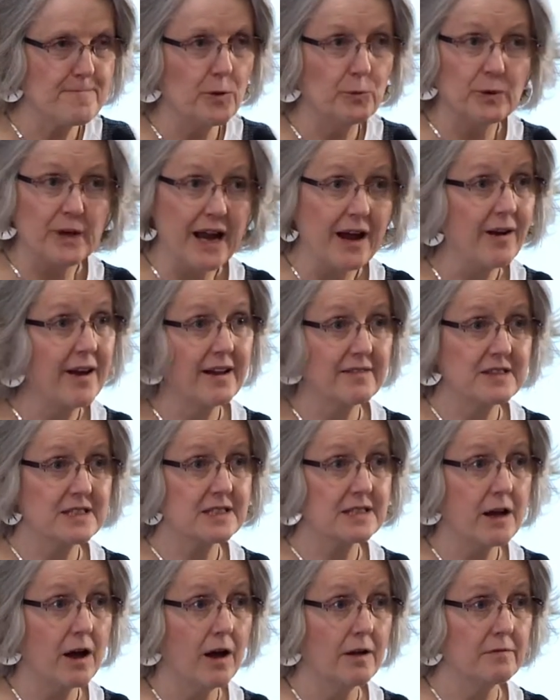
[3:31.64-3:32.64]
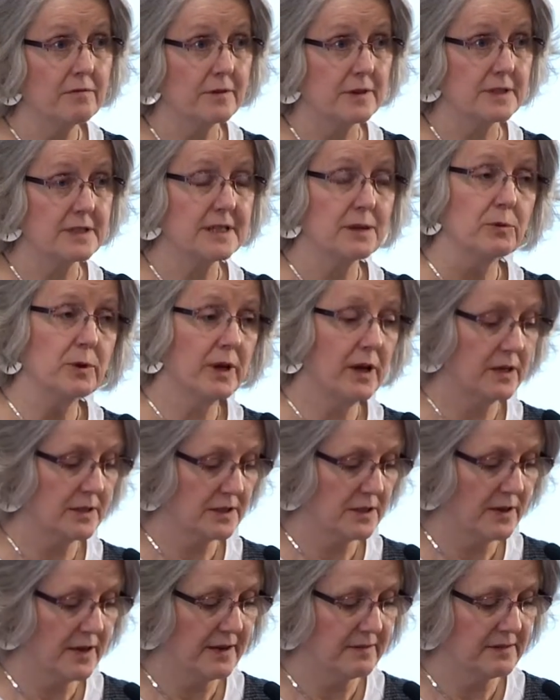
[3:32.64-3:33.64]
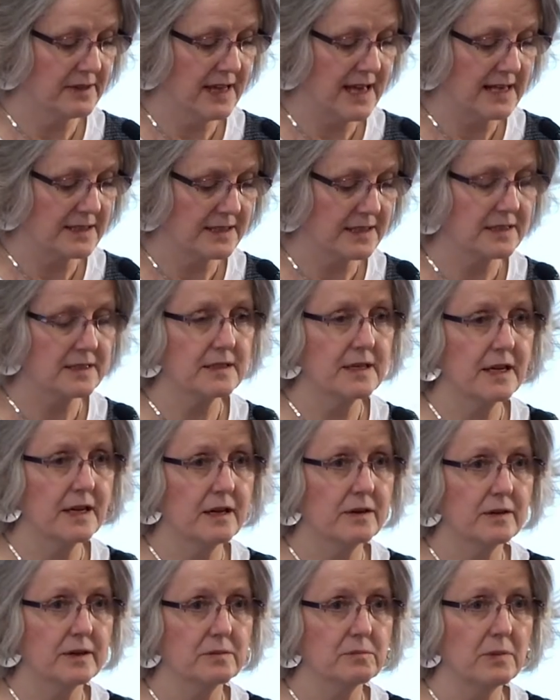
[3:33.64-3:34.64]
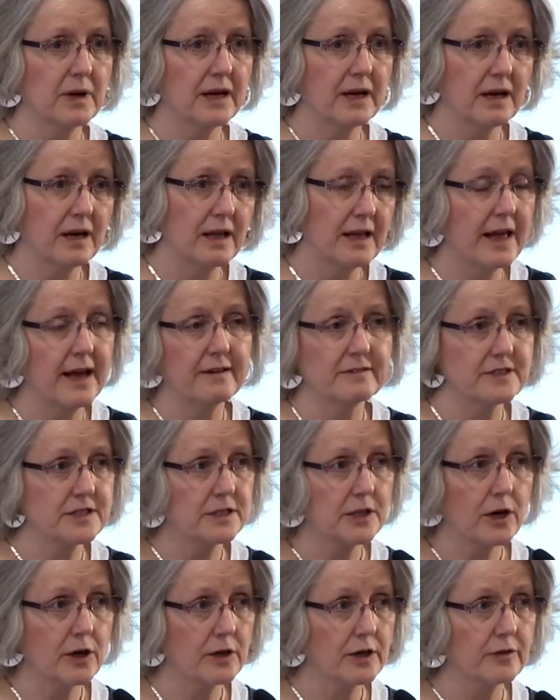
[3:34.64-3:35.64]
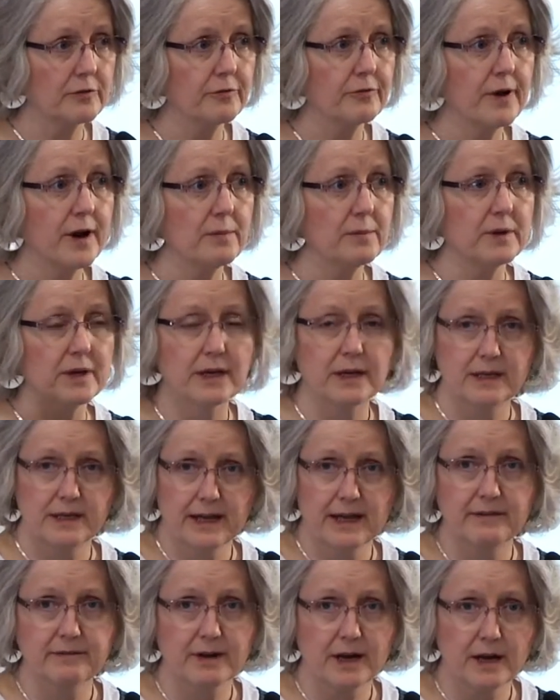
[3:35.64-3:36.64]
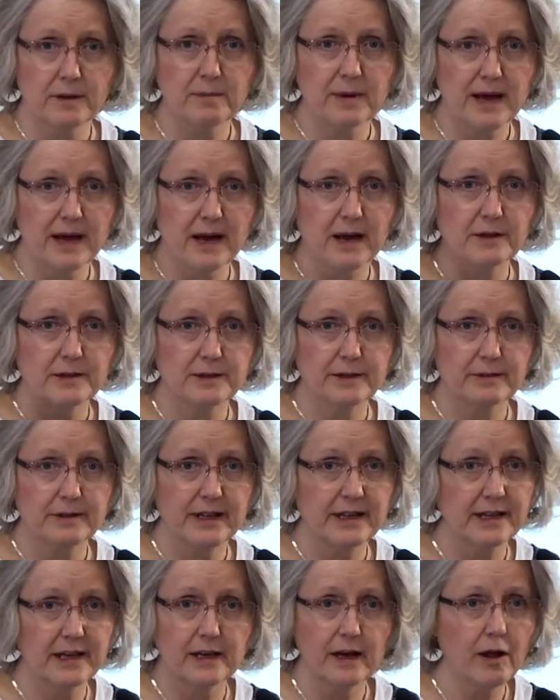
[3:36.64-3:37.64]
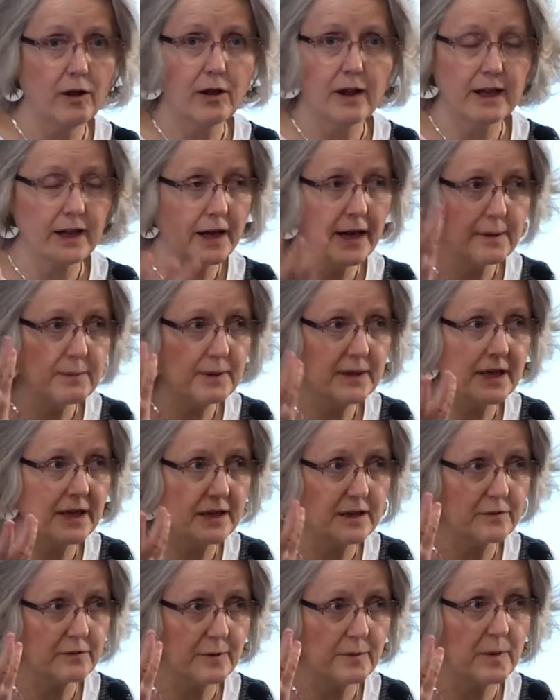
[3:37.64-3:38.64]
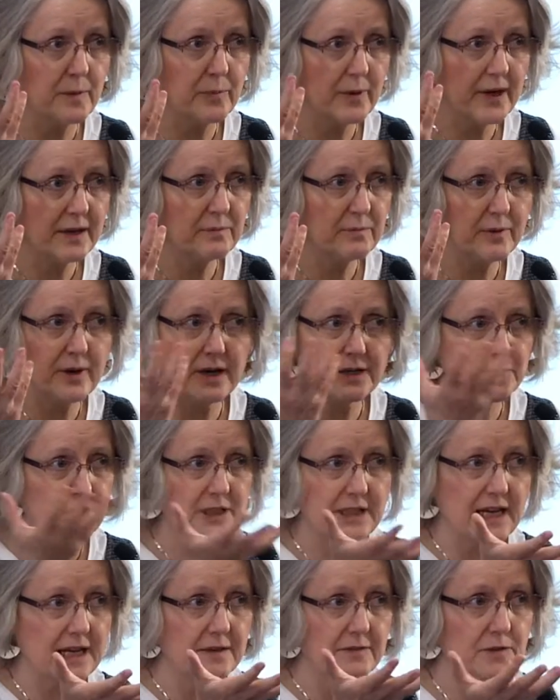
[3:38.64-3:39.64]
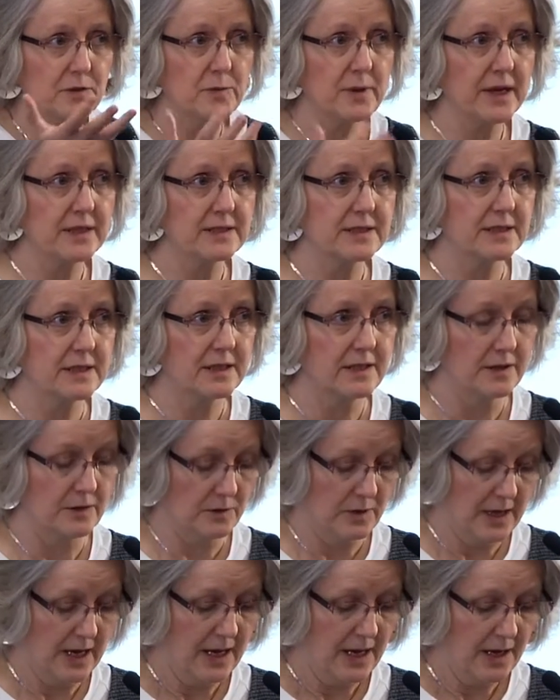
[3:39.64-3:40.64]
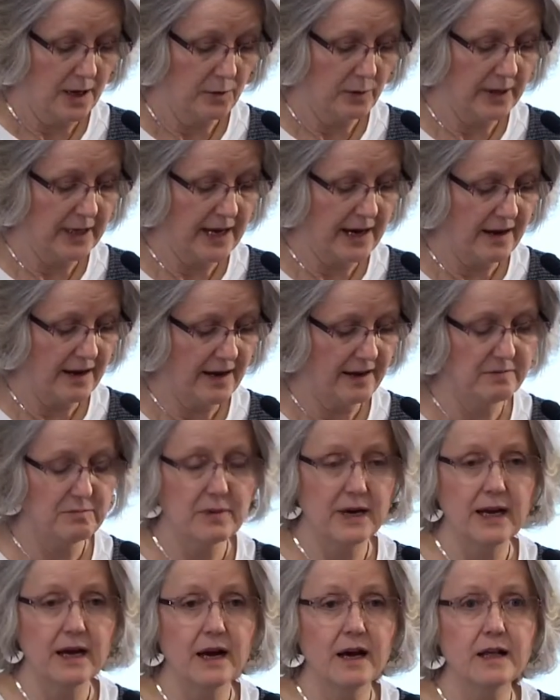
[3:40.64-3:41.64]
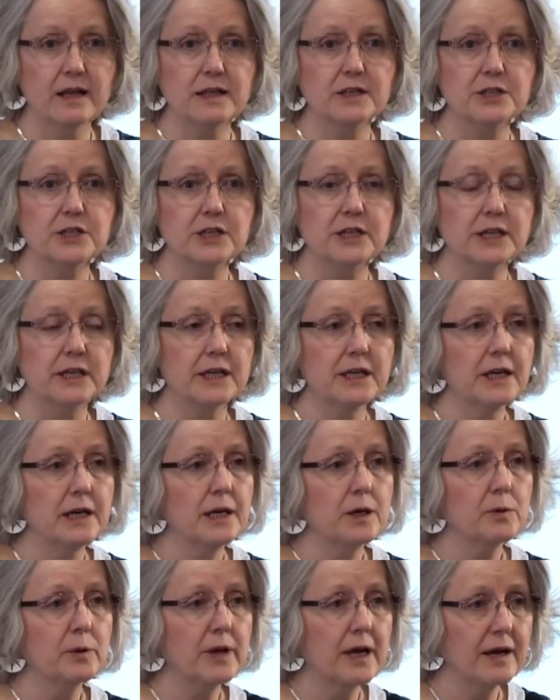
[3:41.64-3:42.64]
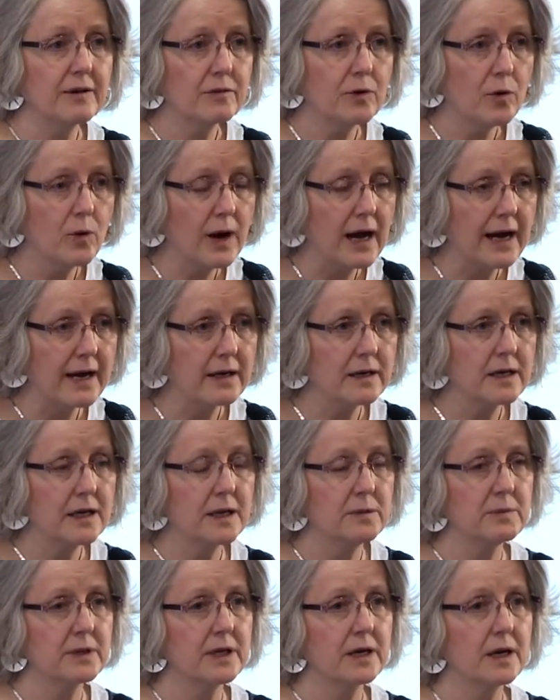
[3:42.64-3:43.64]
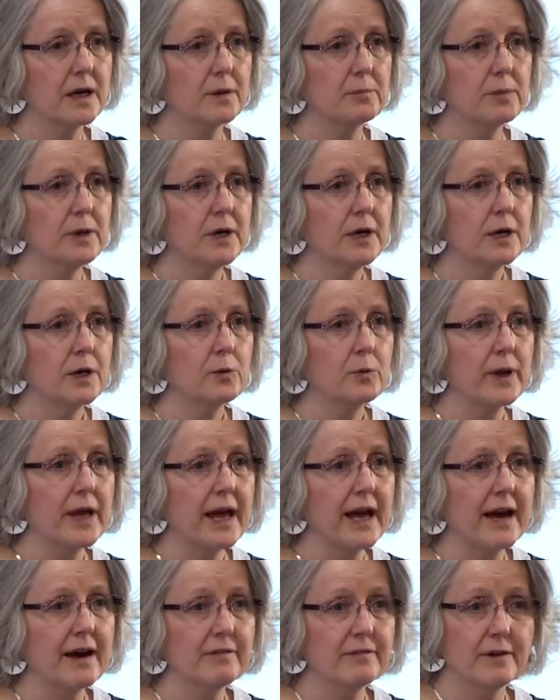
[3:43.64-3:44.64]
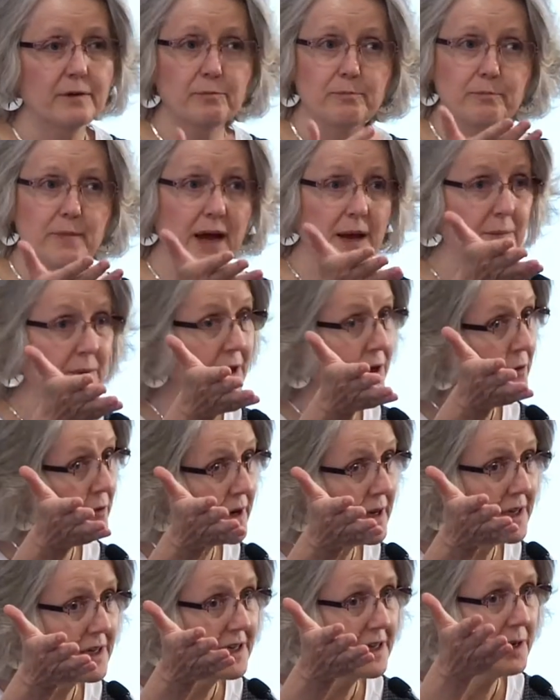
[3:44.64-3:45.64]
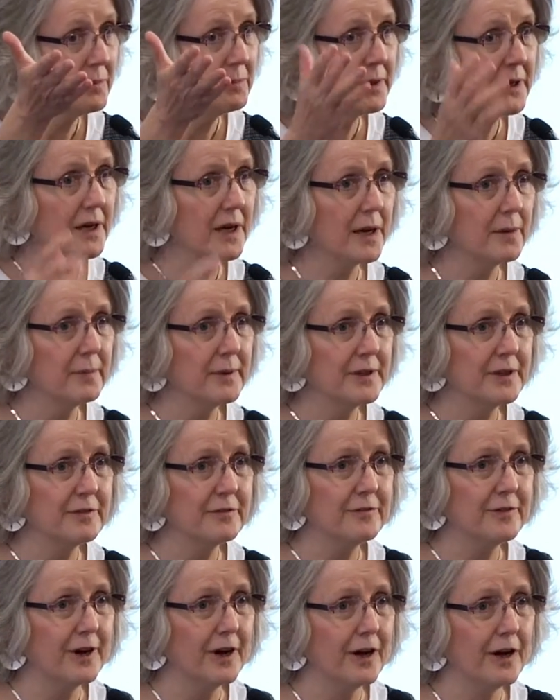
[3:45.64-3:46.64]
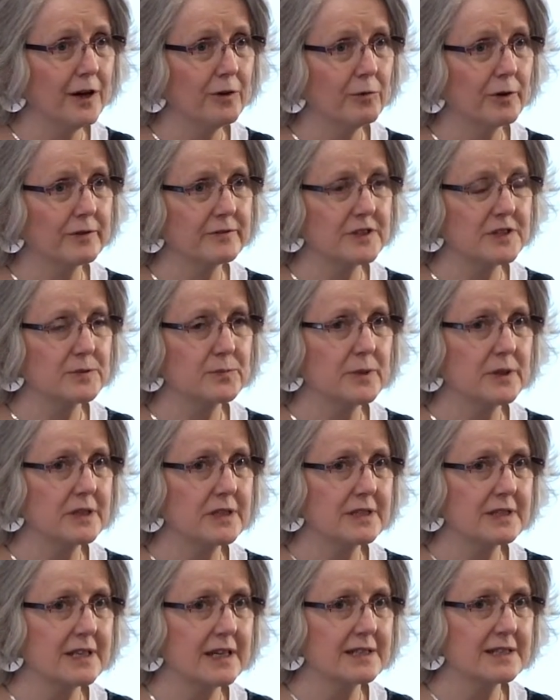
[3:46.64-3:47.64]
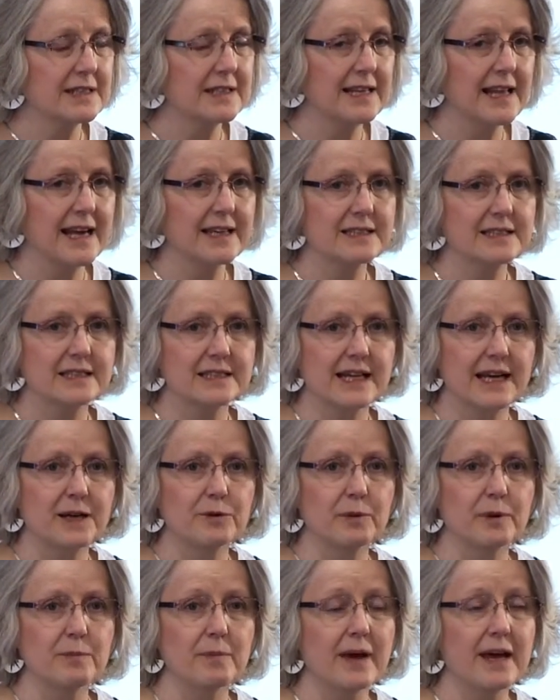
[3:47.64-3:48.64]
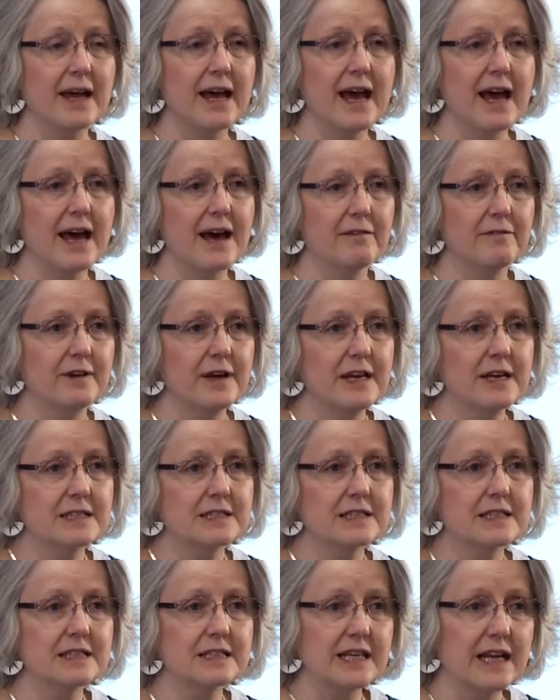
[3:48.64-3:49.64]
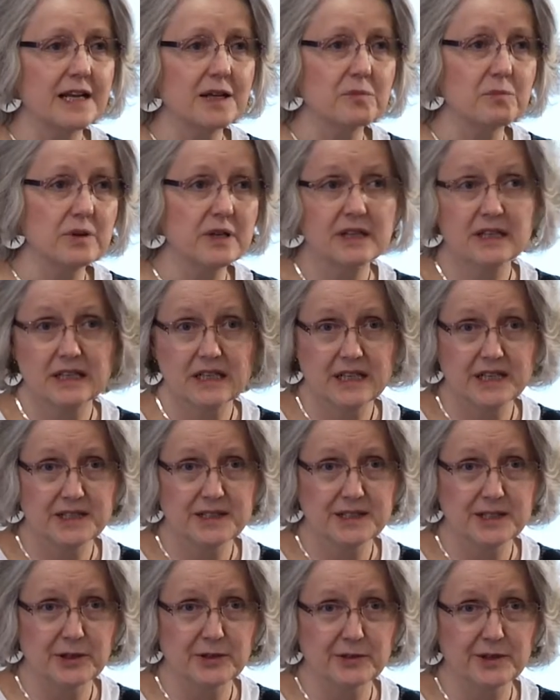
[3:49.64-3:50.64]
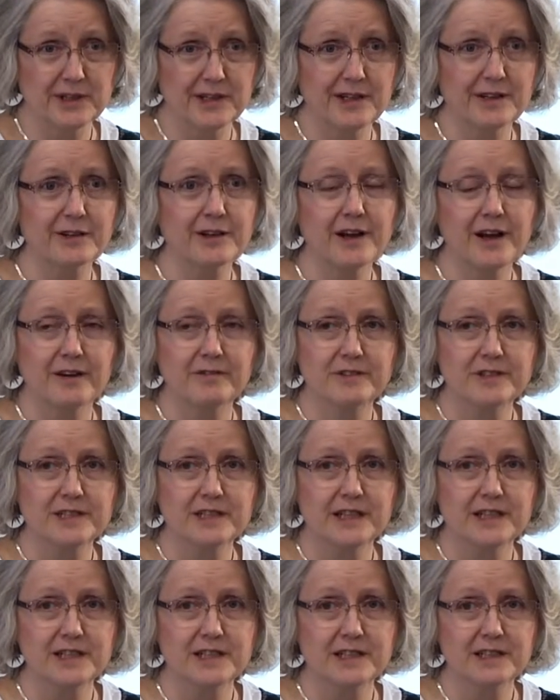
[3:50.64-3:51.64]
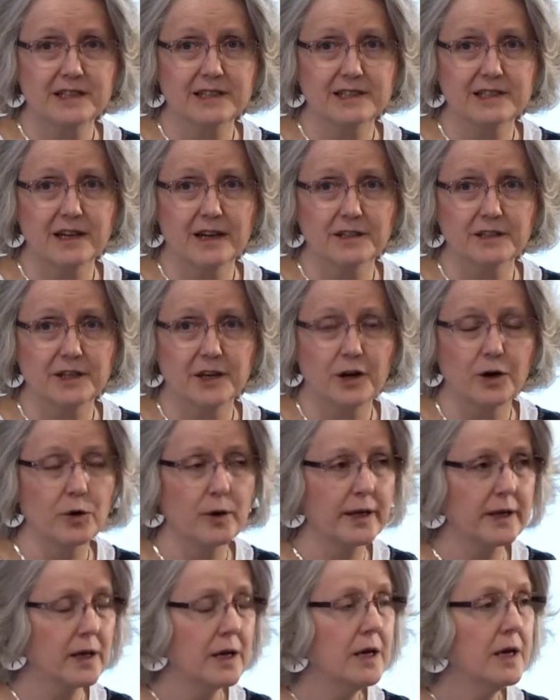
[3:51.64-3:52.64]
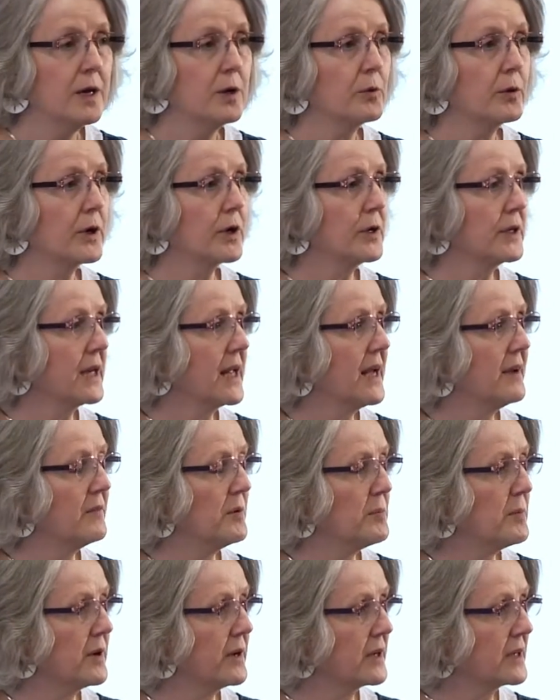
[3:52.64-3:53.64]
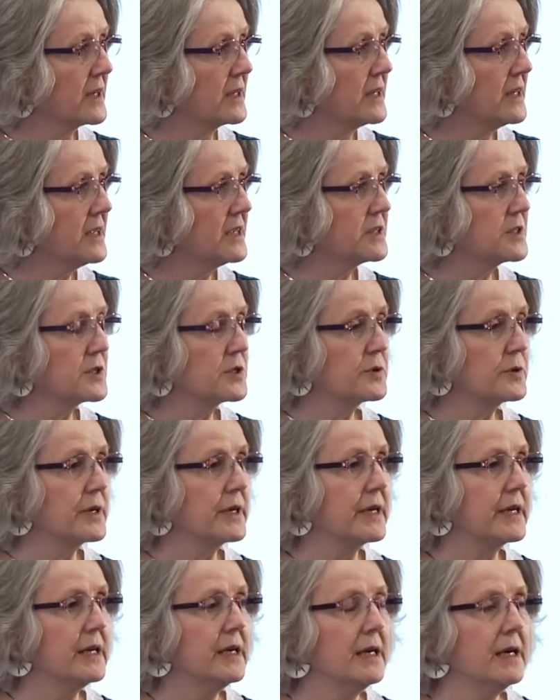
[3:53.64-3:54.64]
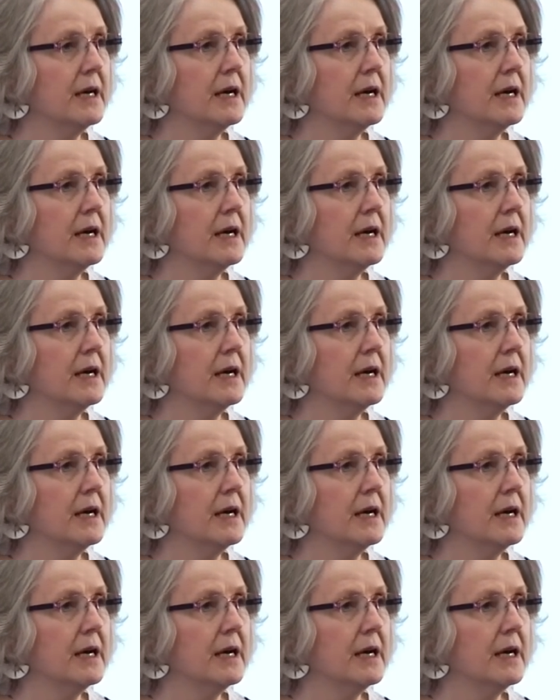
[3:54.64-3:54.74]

we now have this conference, and we also have classes now in bio have started from it, have come out, and it all emanated from the PEN Project out of New Mexico. We now have biology, we have choir coming up, we have maybe Greek coming up in the fall. We've just been discussing that today. We may have sustainability soon, another conversation that's ongoing. We're going to have American history.